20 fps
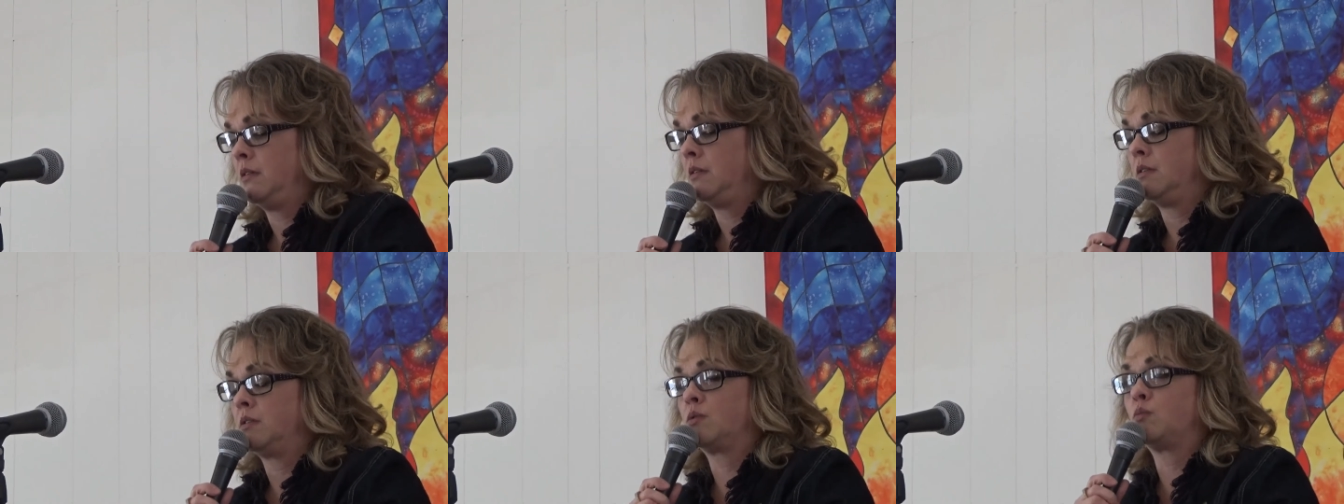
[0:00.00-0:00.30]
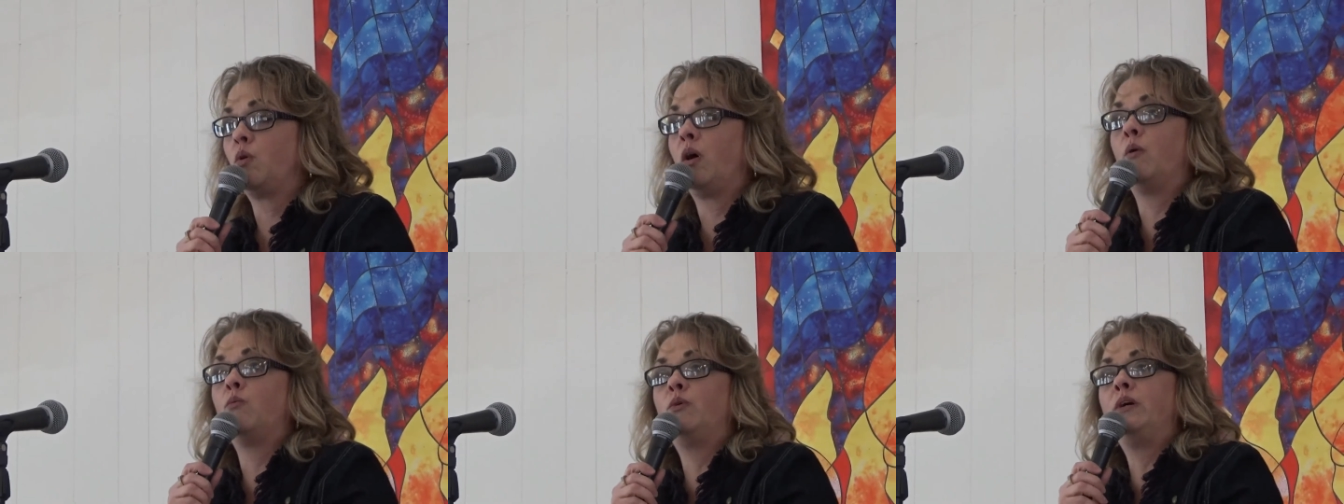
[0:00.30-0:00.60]
It's
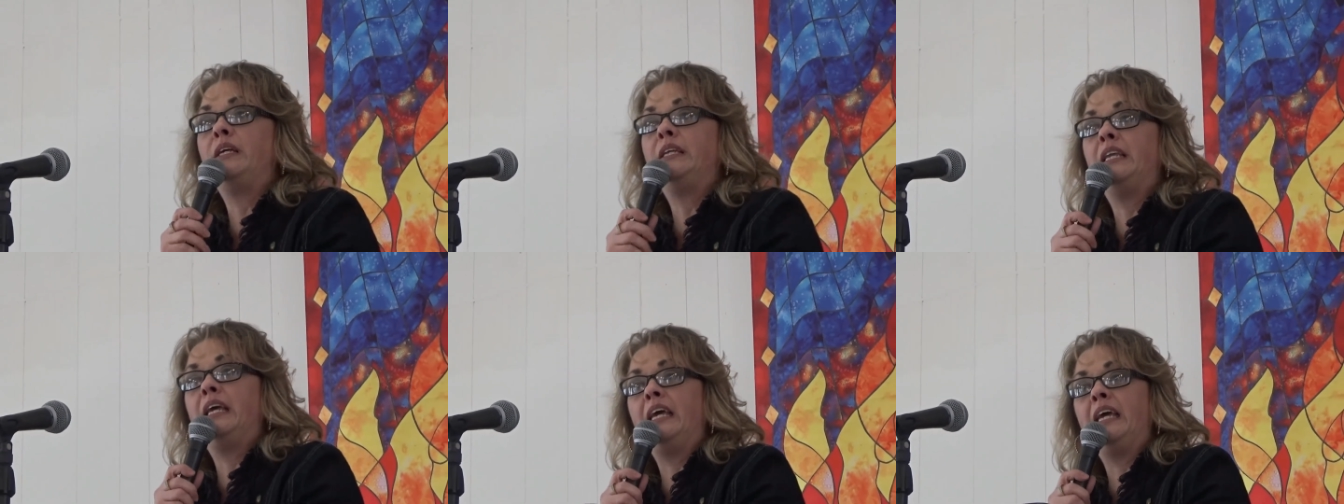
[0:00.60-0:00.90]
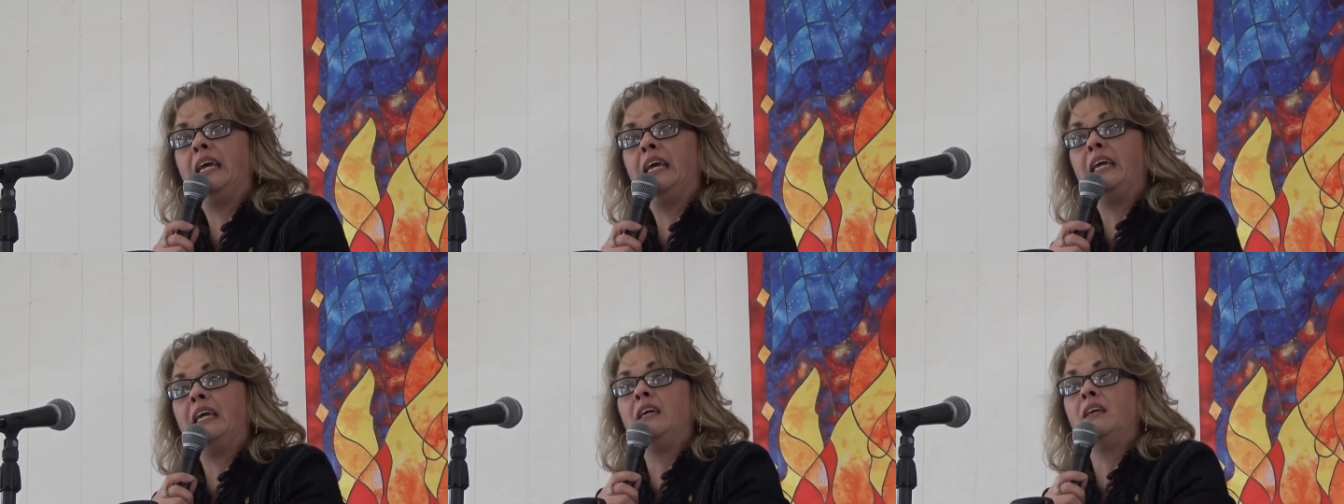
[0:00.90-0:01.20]
what we
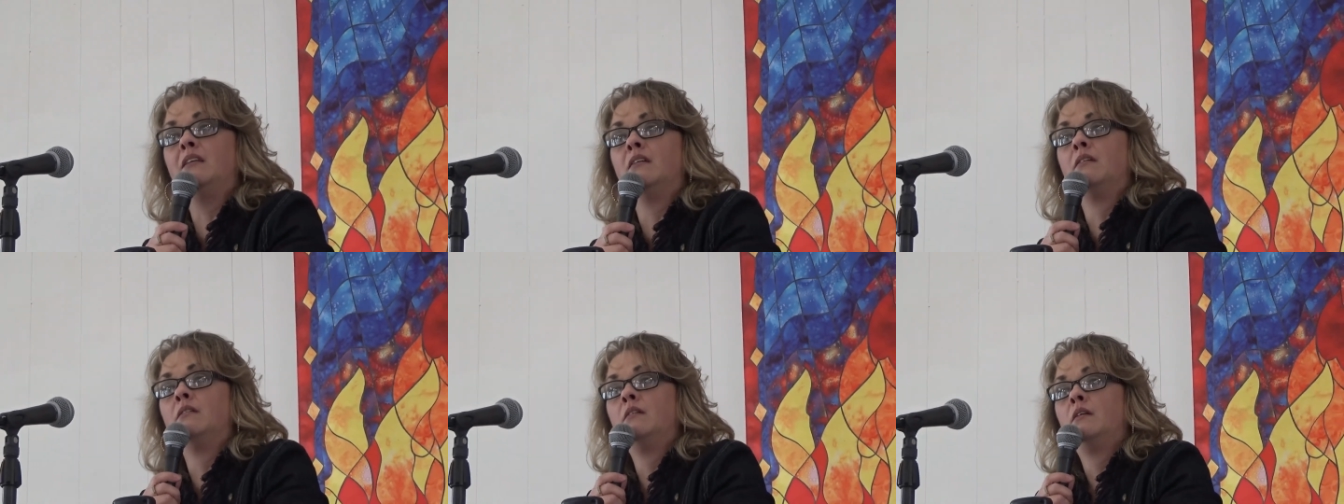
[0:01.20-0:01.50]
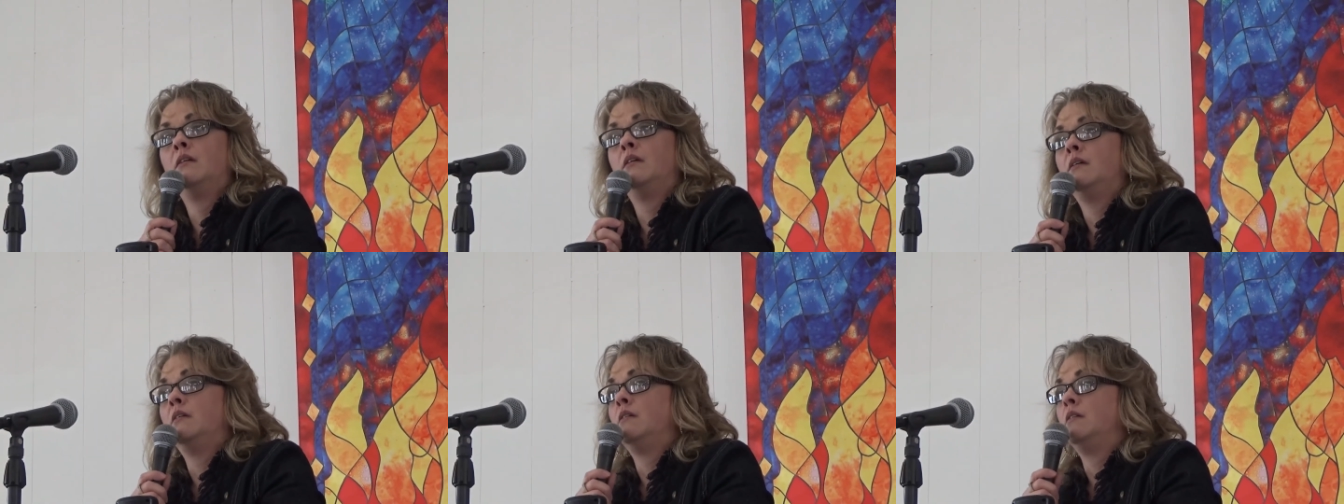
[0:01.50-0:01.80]
need.
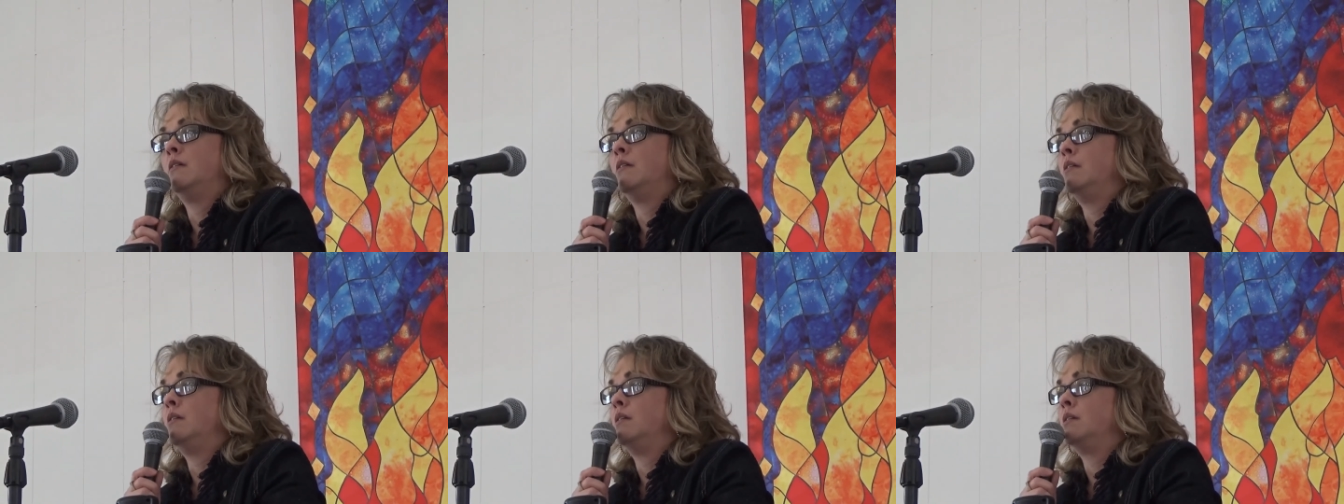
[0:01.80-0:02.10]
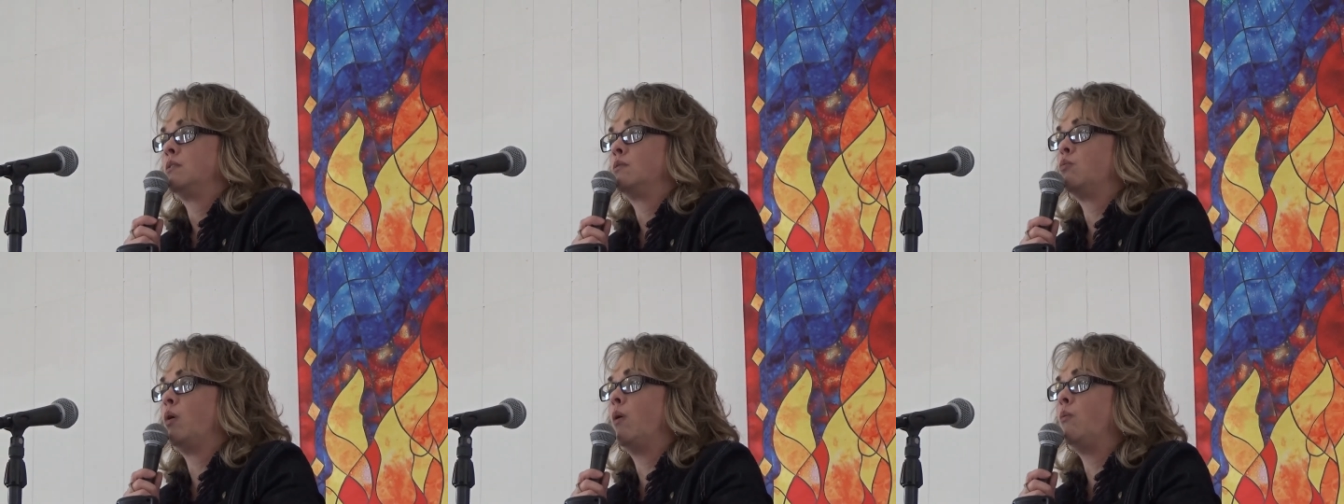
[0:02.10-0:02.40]

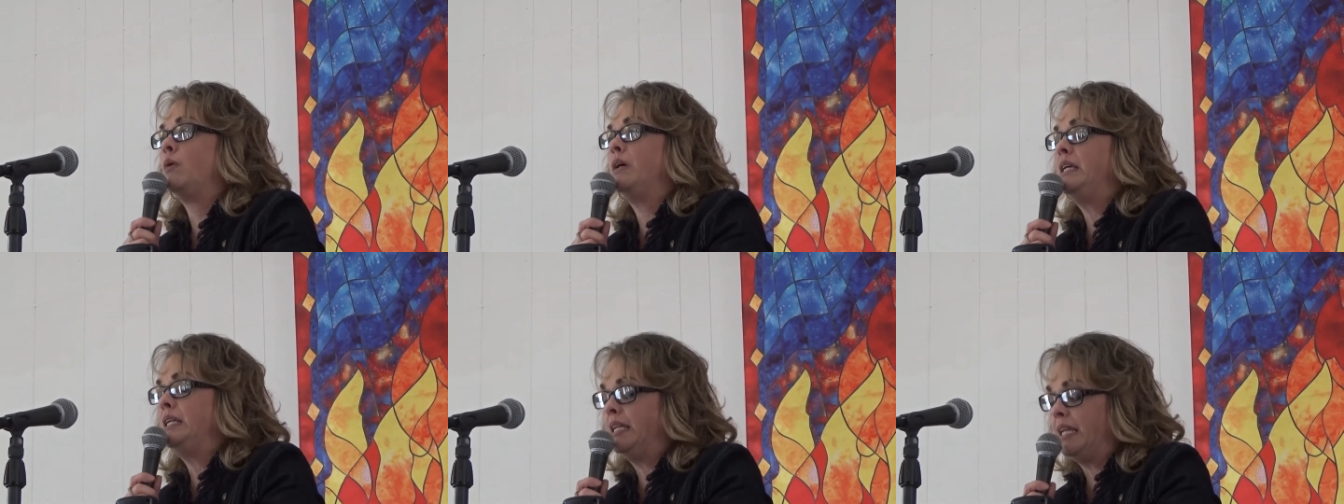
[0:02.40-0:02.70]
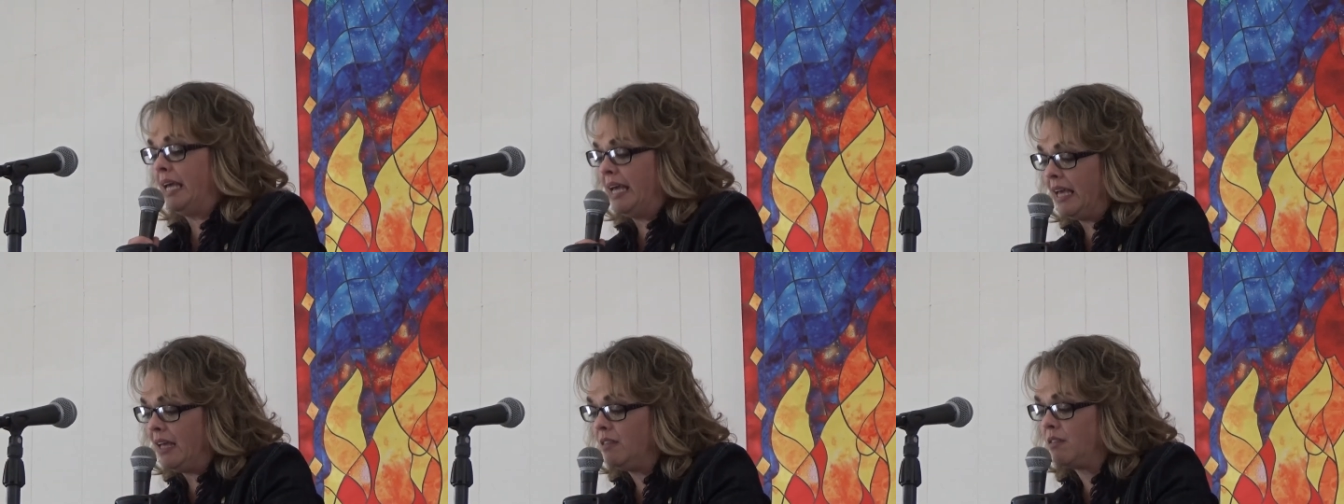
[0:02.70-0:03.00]
It's what we
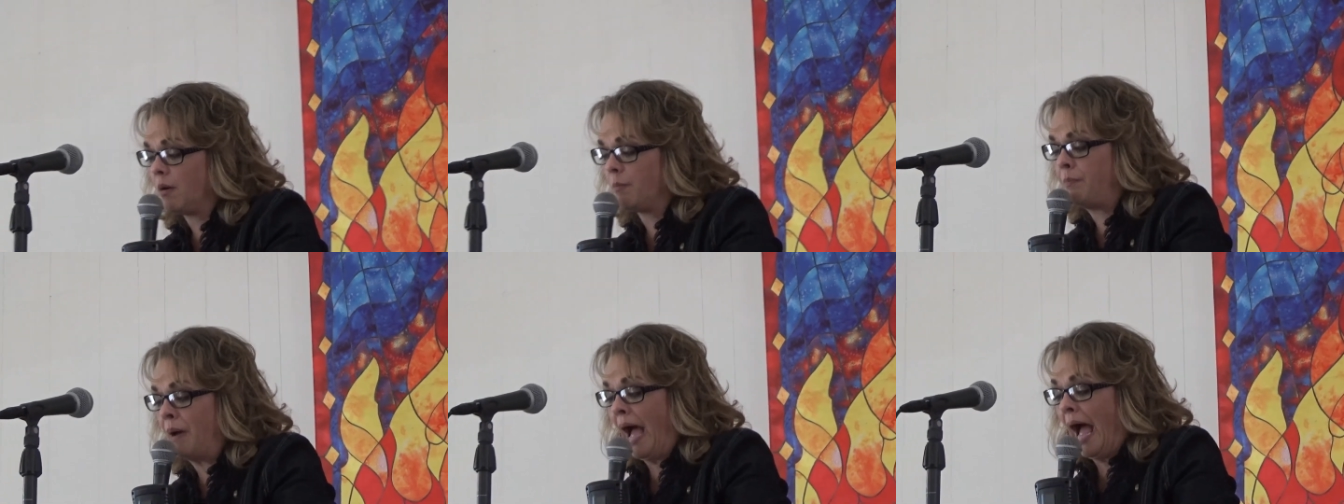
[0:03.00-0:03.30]
need the